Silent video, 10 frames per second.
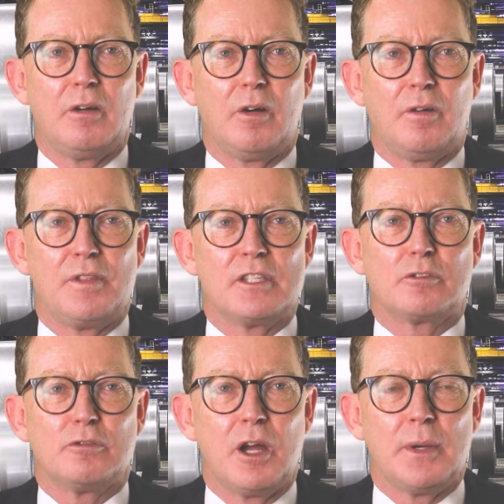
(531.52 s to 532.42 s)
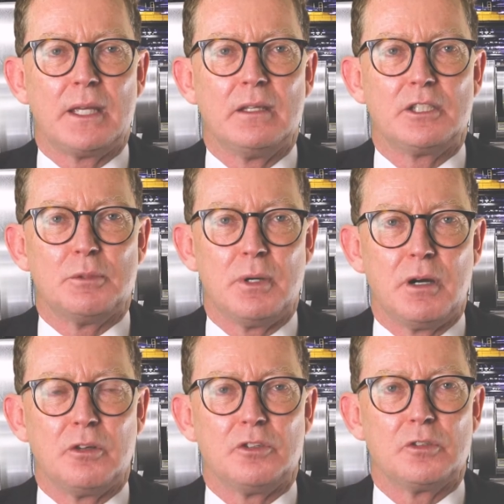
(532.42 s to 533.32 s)
of this growing
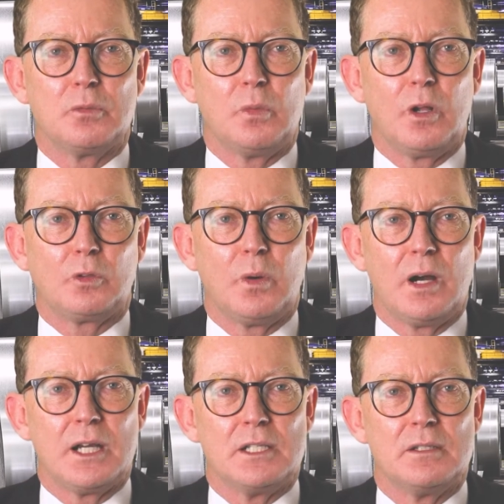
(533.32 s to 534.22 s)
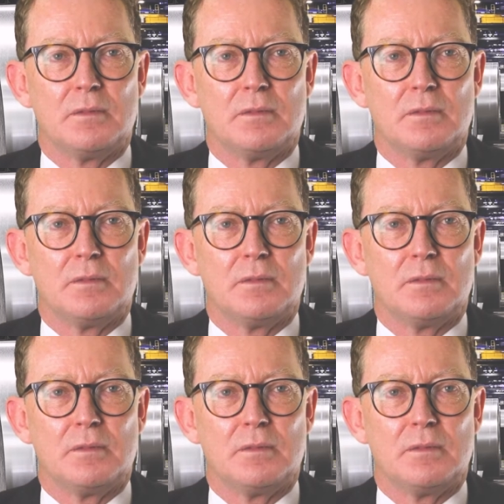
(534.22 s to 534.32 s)
demand worldwide.